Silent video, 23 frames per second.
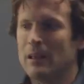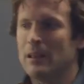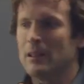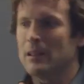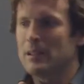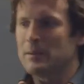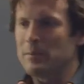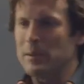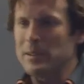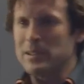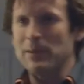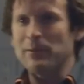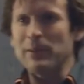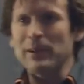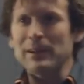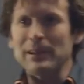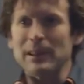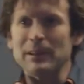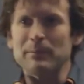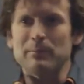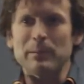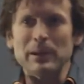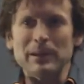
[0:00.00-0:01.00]

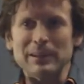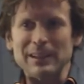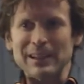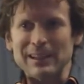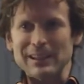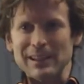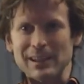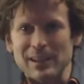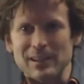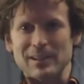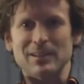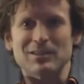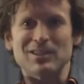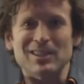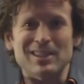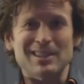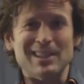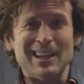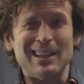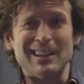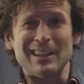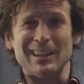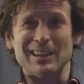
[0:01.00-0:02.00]
specifically building lists and just
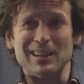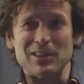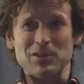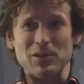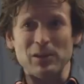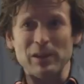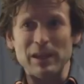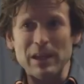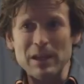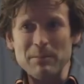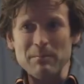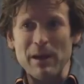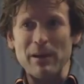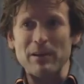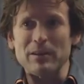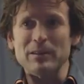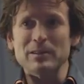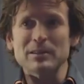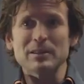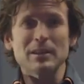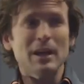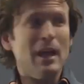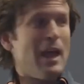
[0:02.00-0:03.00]
sending initial
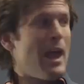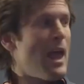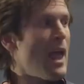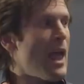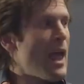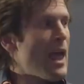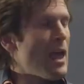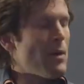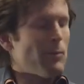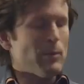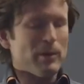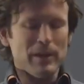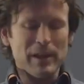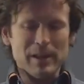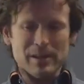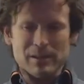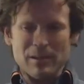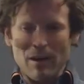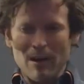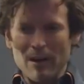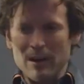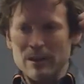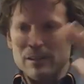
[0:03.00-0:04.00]
emails. And when they
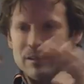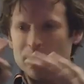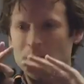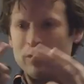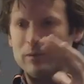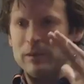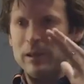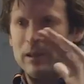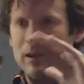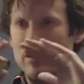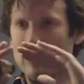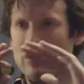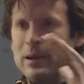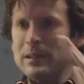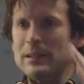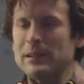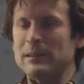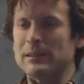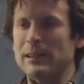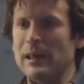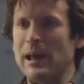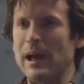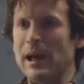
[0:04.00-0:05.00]
started to, they
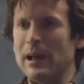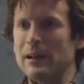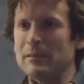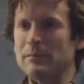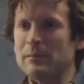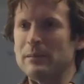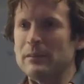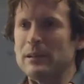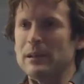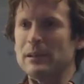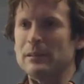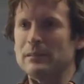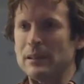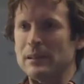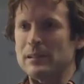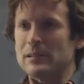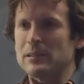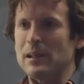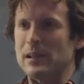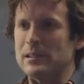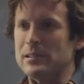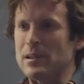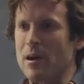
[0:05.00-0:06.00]
created that, they,
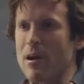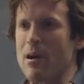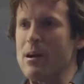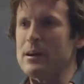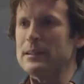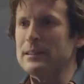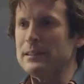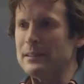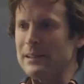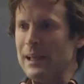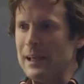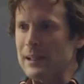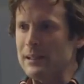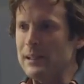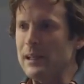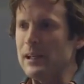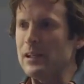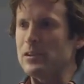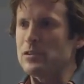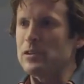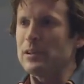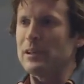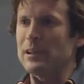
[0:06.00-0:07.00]
they targeted that
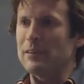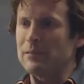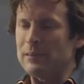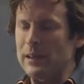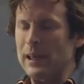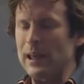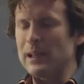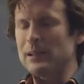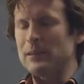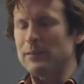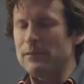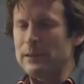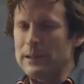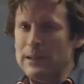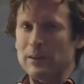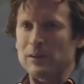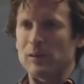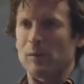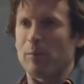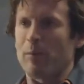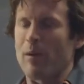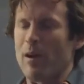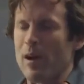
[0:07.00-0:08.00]
niche and they, they had to figure out
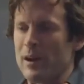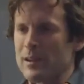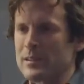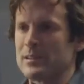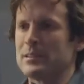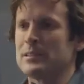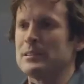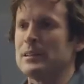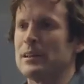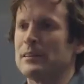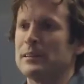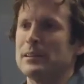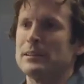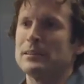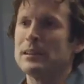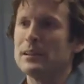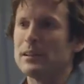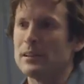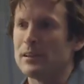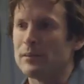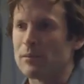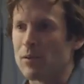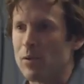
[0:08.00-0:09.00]
their process and how they
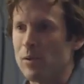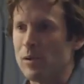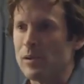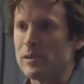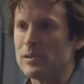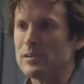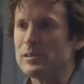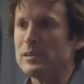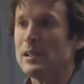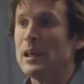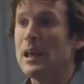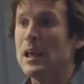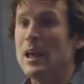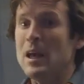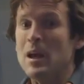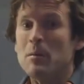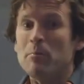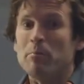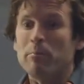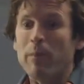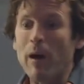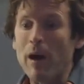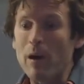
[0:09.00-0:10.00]
did it, of course.
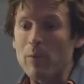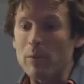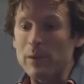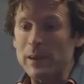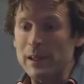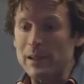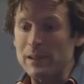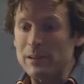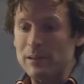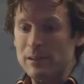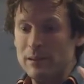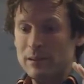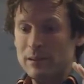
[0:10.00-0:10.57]
But when they